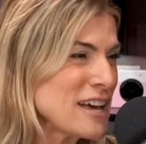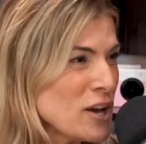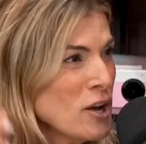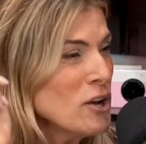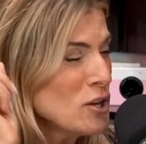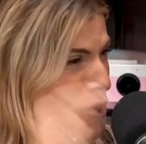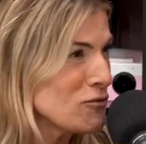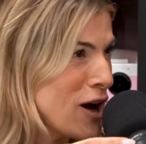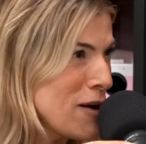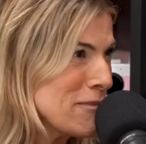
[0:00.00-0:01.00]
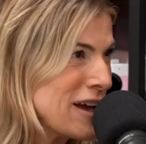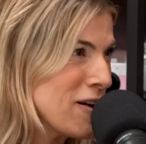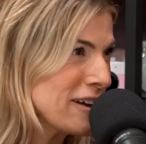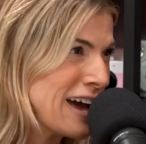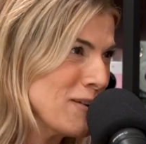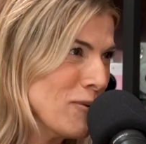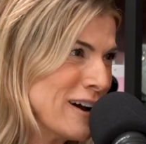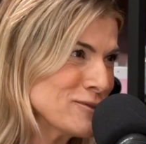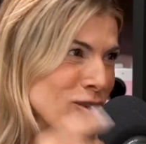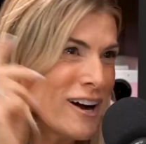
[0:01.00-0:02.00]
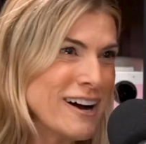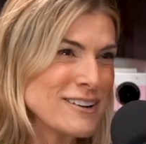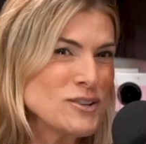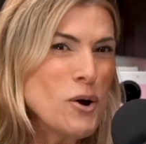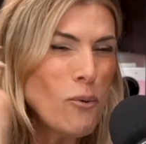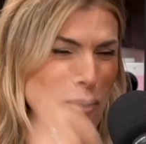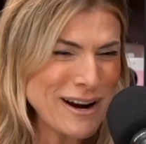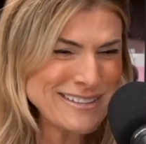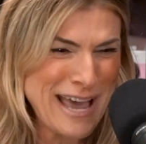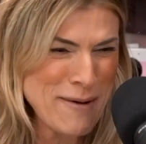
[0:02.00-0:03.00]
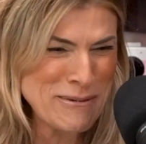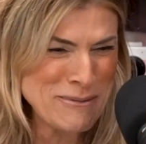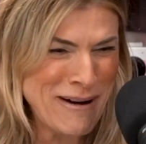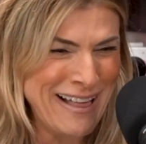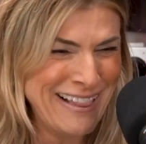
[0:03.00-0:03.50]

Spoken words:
like, "You've got me on gateway drugs. What has happened to my?"